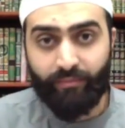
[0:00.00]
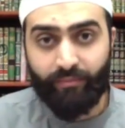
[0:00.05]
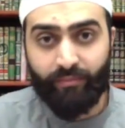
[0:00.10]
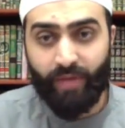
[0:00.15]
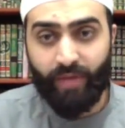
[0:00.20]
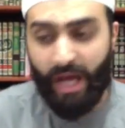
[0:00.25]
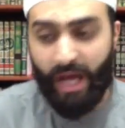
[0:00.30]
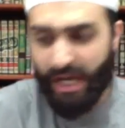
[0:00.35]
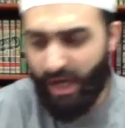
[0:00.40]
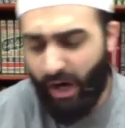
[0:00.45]

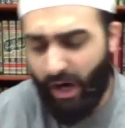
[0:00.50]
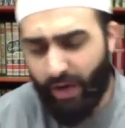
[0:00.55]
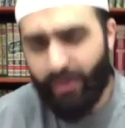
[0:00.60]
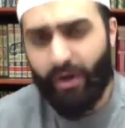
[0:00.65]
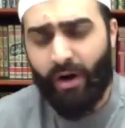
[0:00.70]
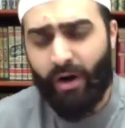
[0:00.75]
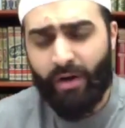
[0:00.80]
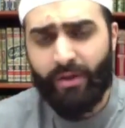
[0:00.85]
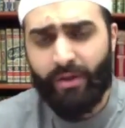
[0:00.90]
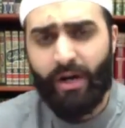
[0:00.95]
And other
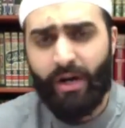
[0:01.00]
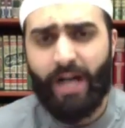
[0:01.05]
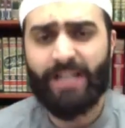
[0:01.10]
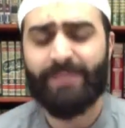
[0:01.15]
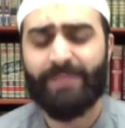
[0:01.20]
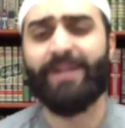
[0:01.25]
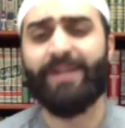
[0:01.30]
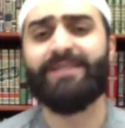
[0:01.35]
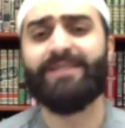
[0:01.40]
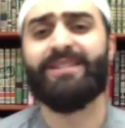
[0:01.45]

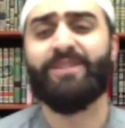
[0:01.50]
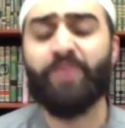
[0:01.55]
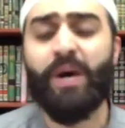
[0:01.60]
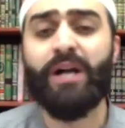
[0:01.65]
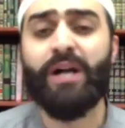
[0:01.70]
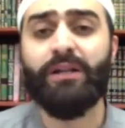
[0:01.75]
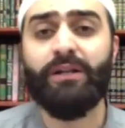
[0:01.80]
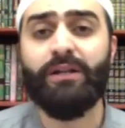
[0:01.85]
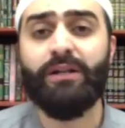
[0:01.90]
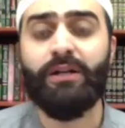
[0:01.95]
aspects as
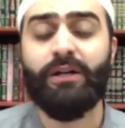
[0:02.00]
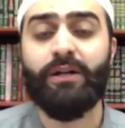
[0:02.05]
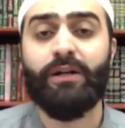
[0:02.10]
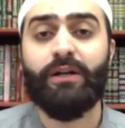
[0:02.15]
well.